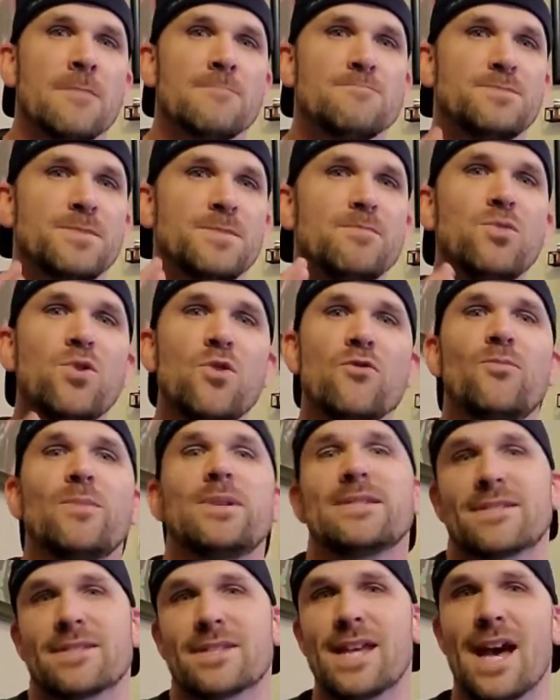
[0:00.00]
movement
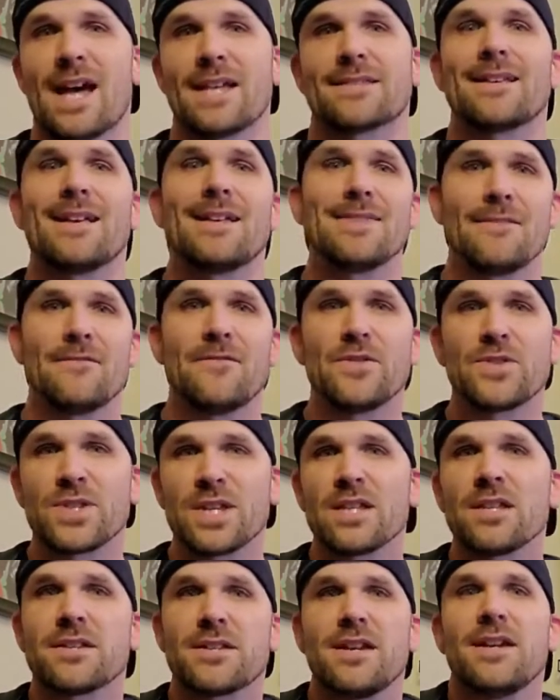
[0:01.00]
stats, I'll
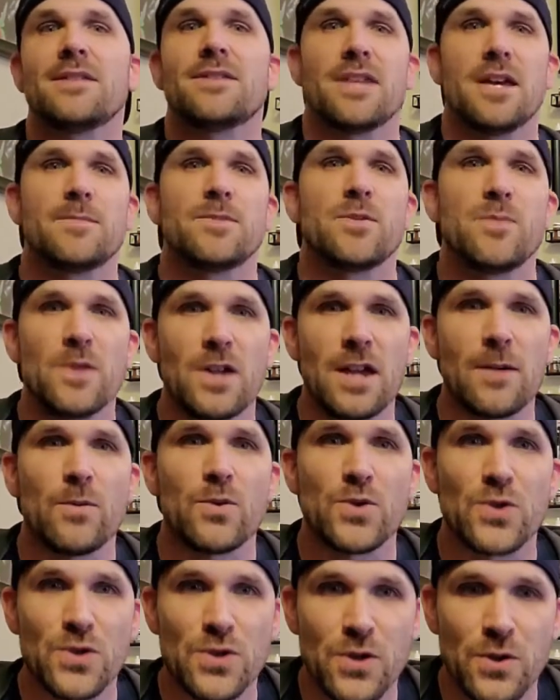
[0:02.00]
facilitate them to be able
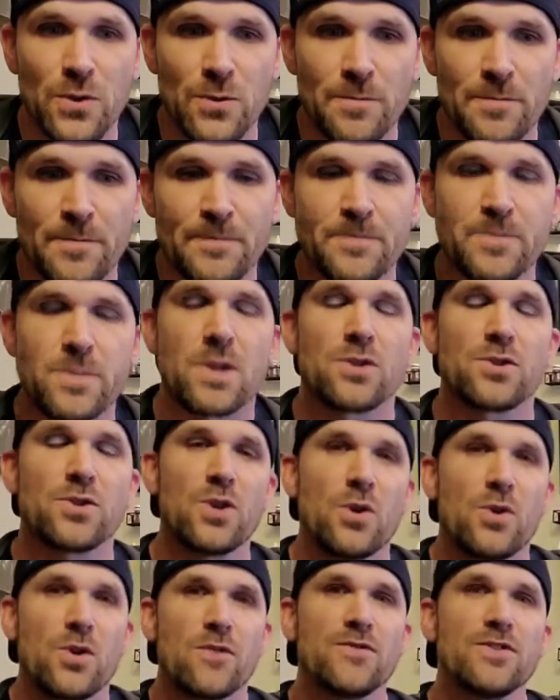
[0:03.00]
to do. So
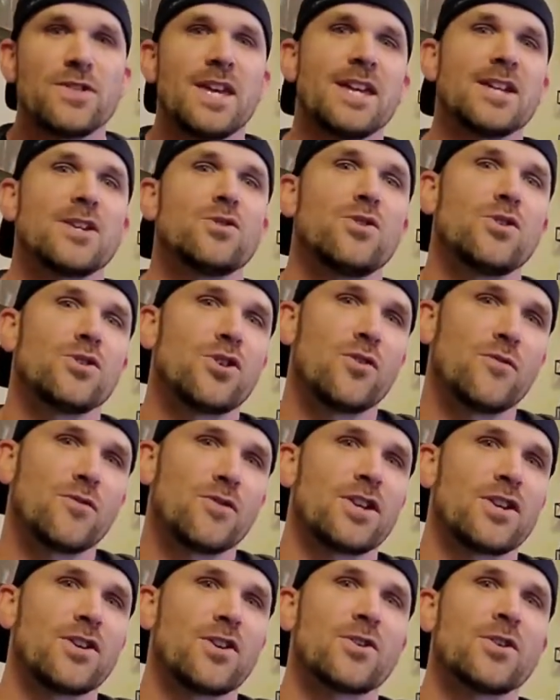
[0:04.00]
if you take a look over
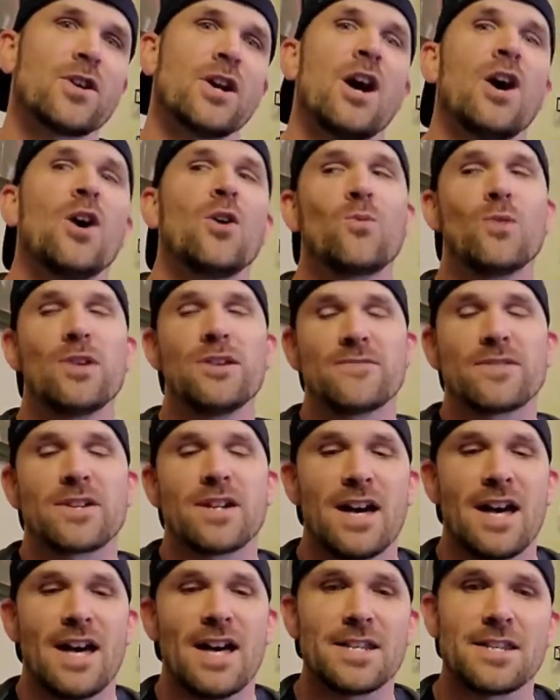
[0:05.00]
here, we've
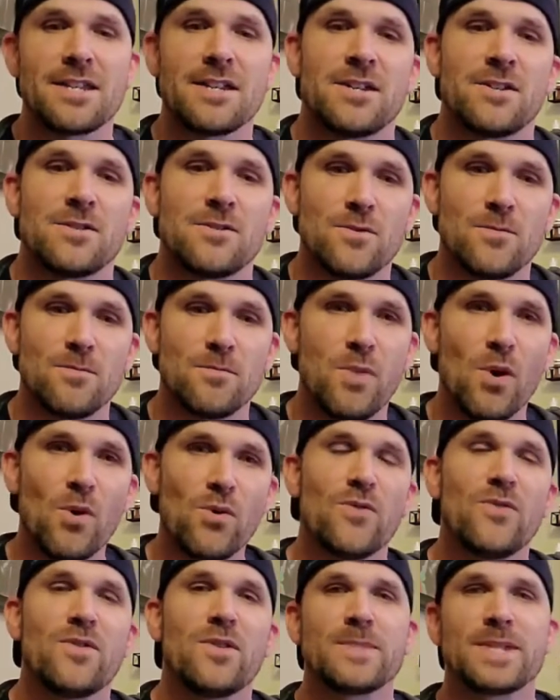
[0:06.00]
got both
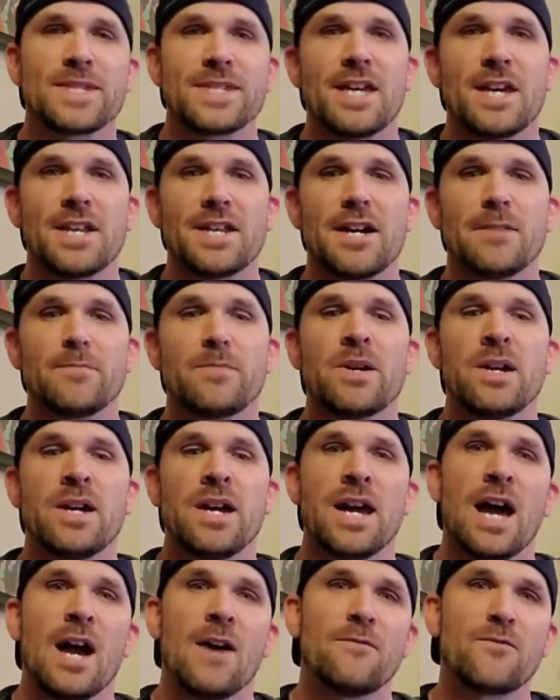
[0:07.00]
of them set up.
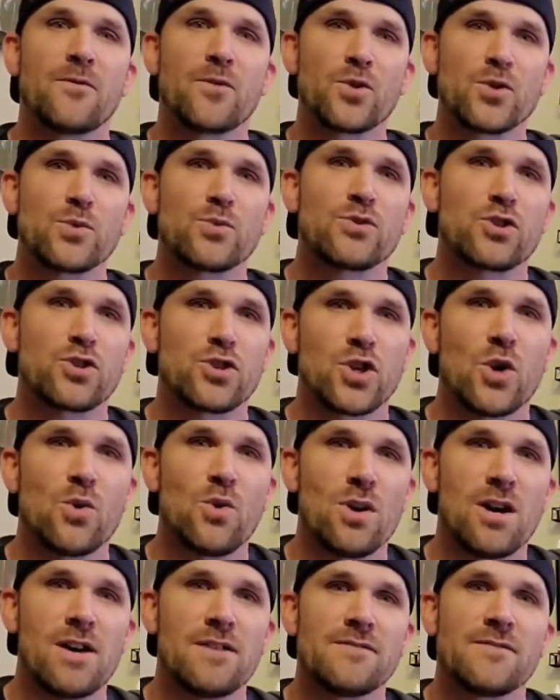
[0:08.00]
And first we're going to show
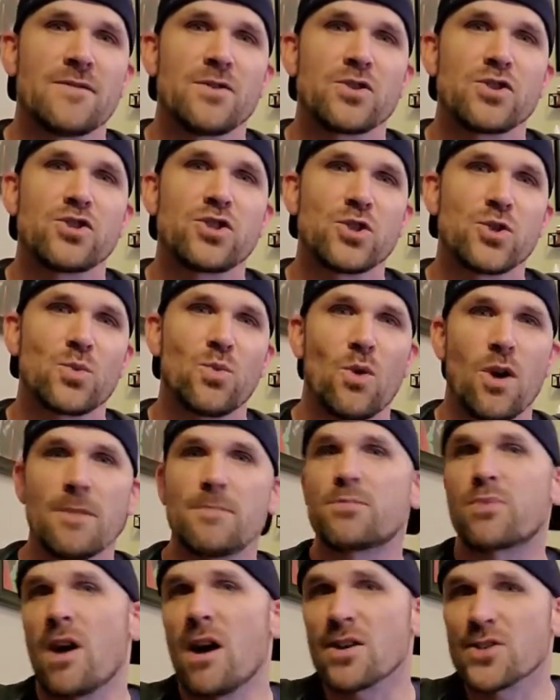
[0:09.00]
off just what
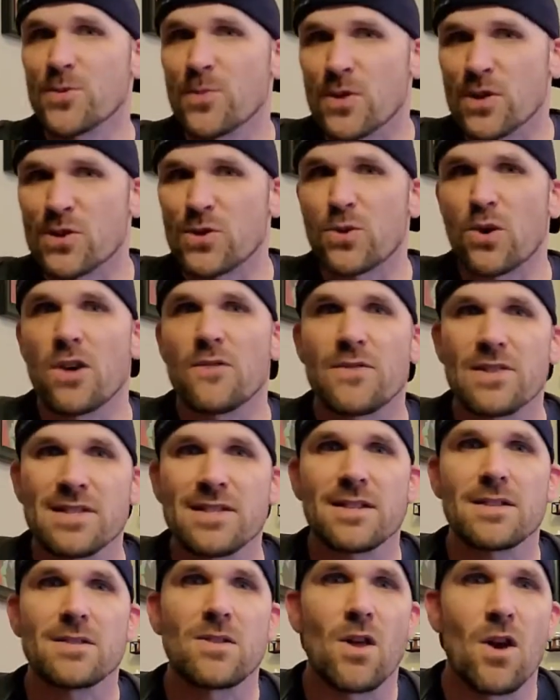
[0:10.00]
Proxima can do. Obviously,
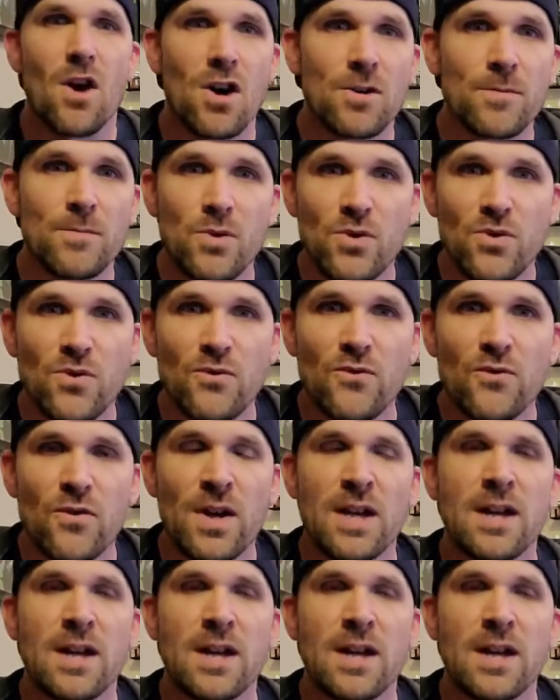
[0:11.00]
long move.